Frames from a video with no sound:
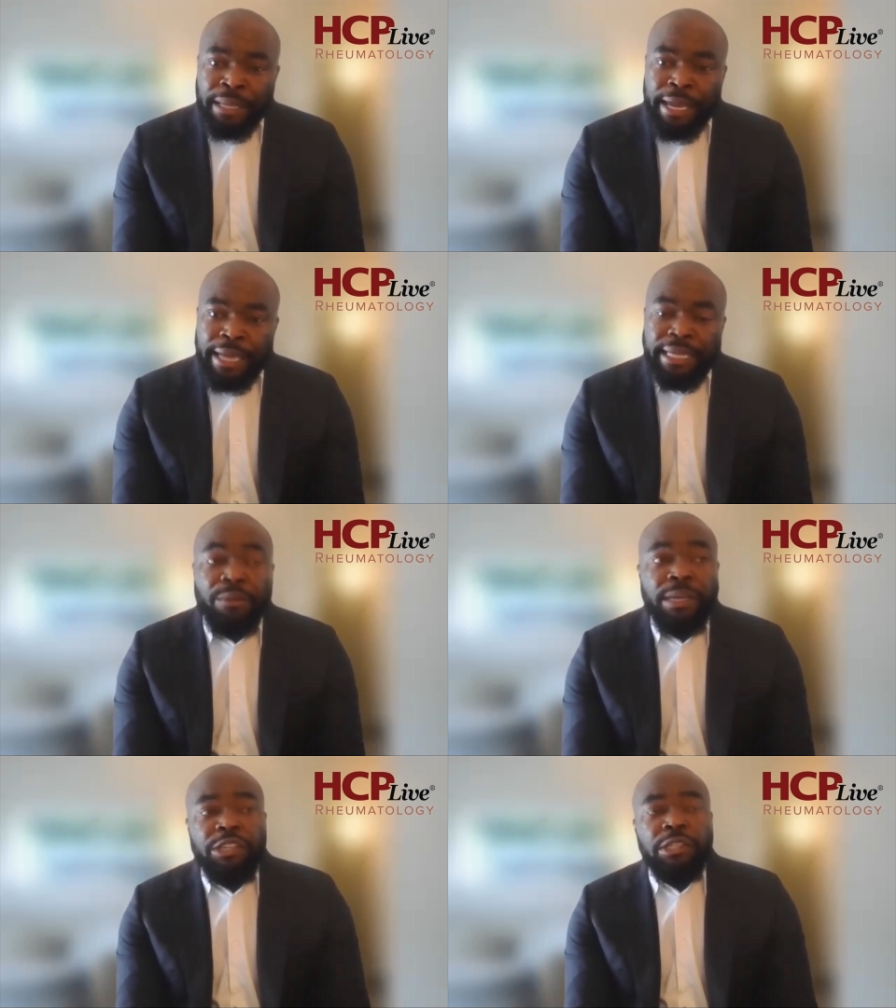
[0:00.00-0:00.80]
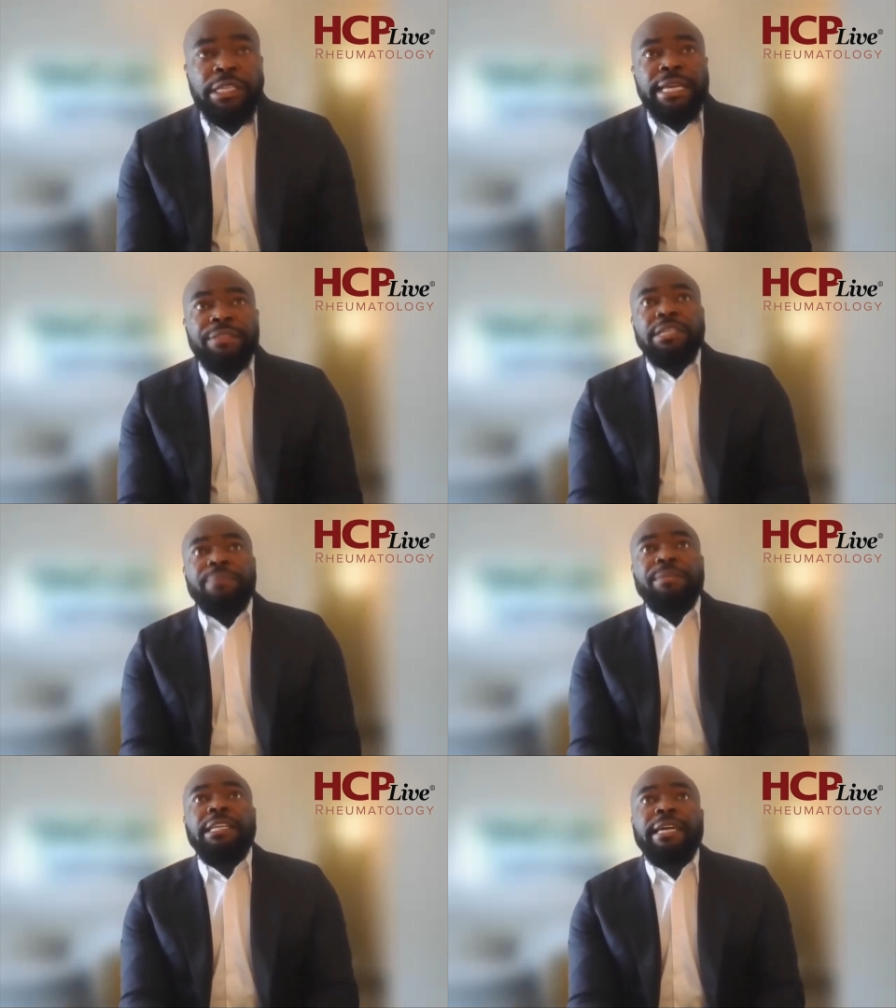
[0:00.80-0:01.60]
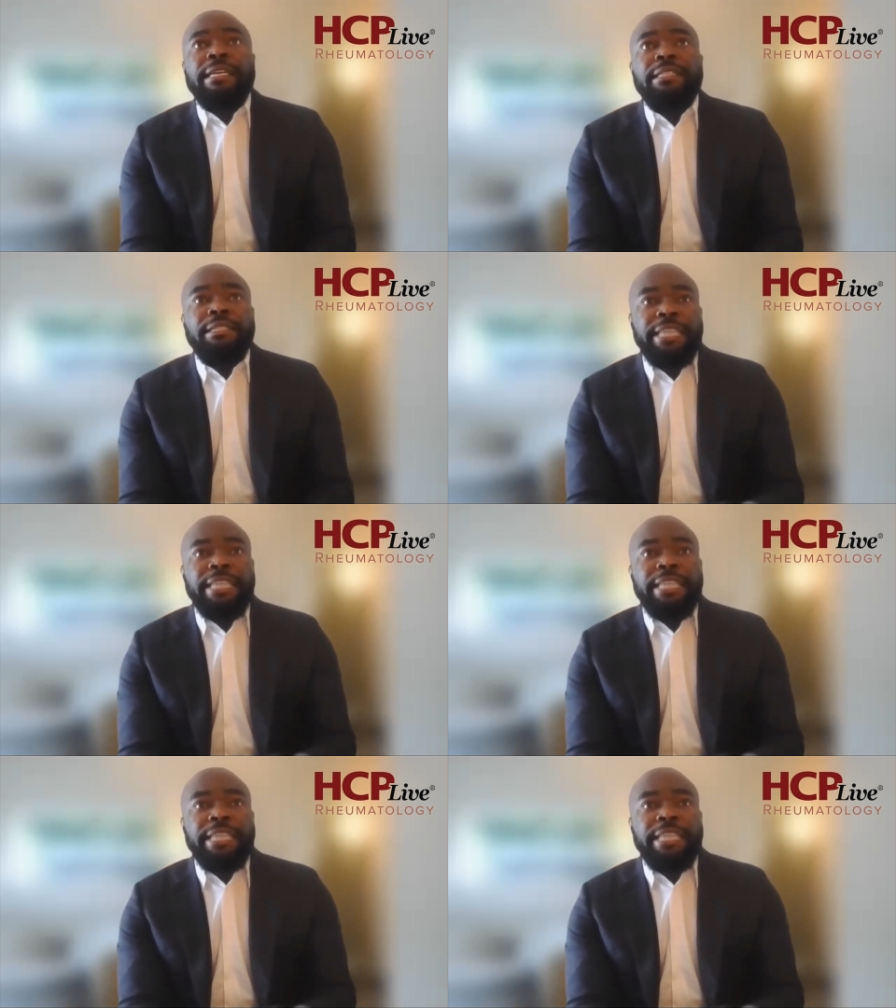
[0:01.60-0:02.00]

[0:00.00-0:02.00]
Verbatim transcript: And then when you look at something like the